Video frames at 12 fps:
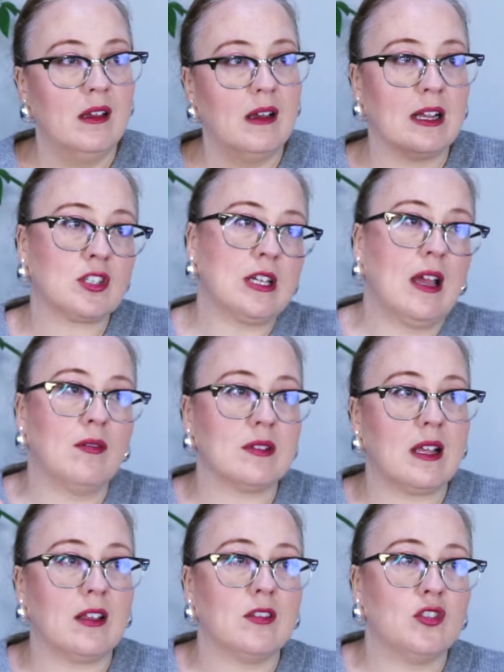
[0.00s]
Actually, I was
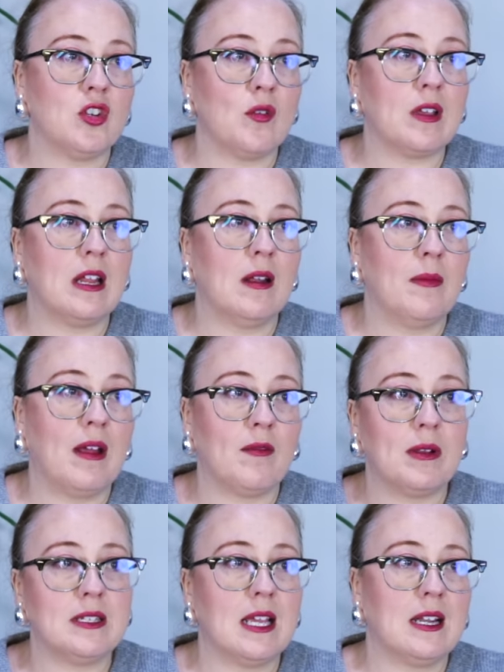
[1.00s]
like joking about
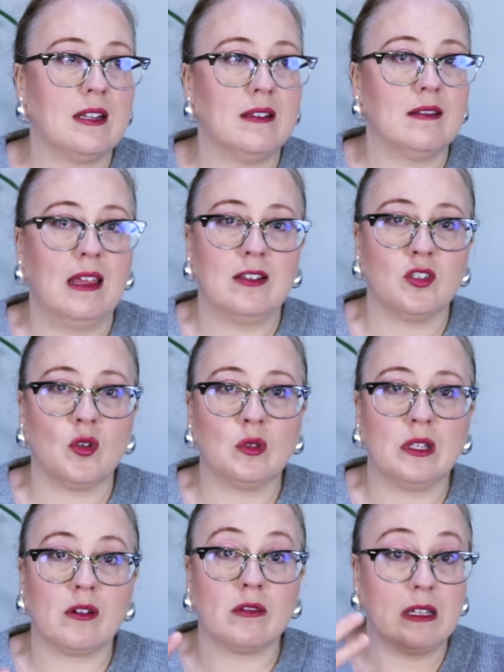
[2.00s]
everybody taking it like so
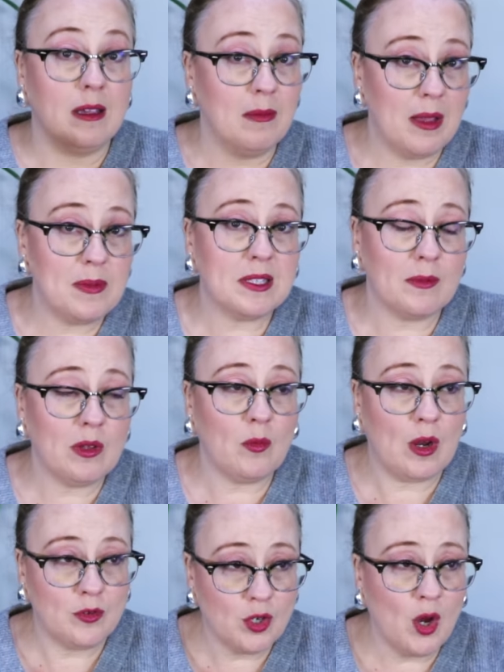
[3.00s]
literally. It might be something
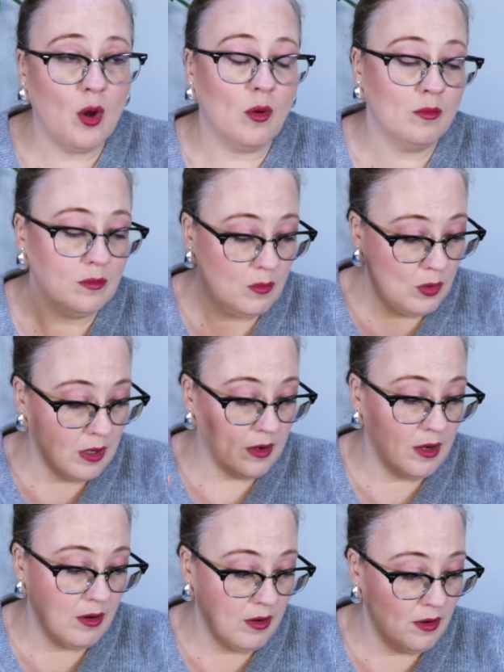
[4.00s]
around your home where
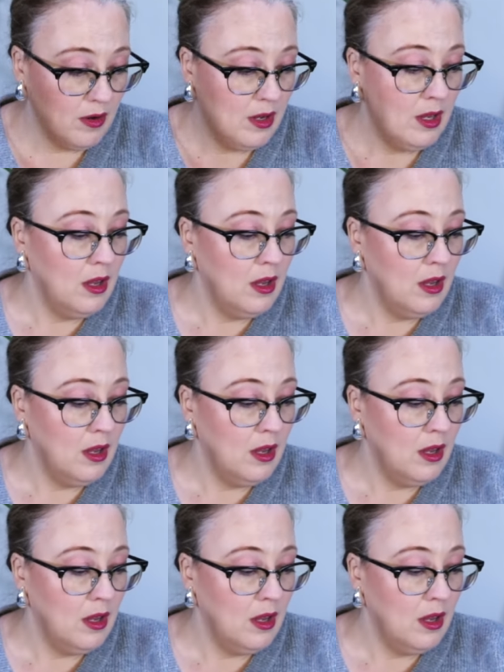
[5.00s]
you're